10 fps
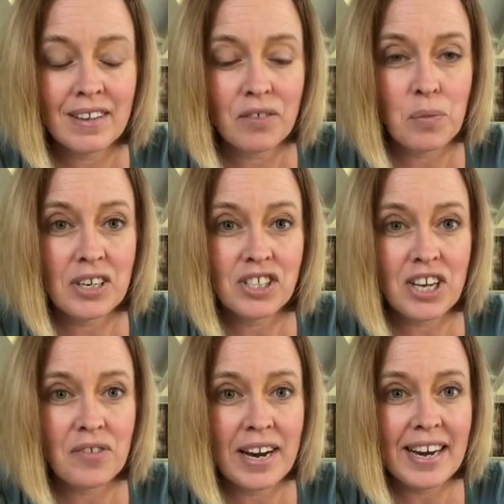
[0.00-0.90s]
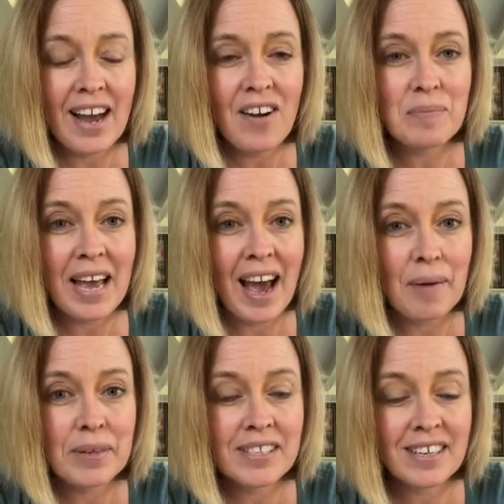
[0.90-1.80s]
If you want to share right now, I'd be
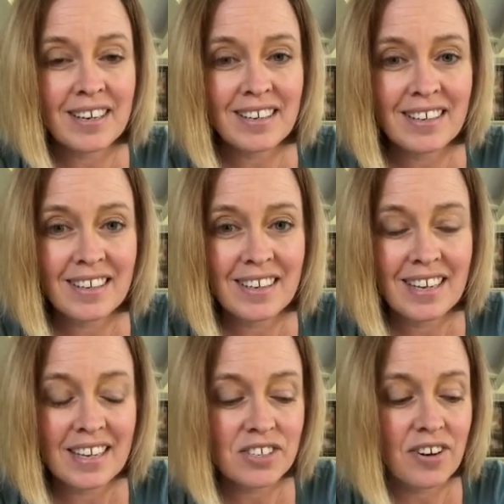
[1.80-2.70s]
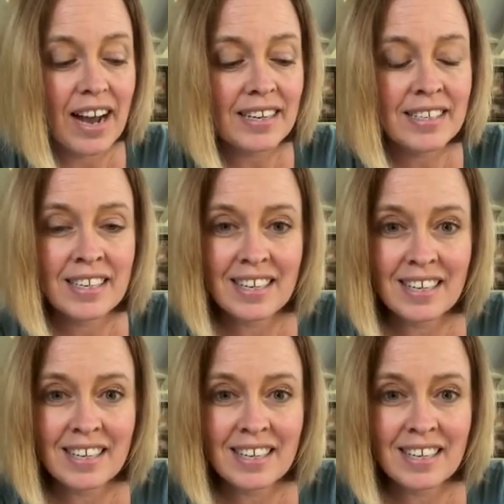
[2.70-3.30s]
happy to interact.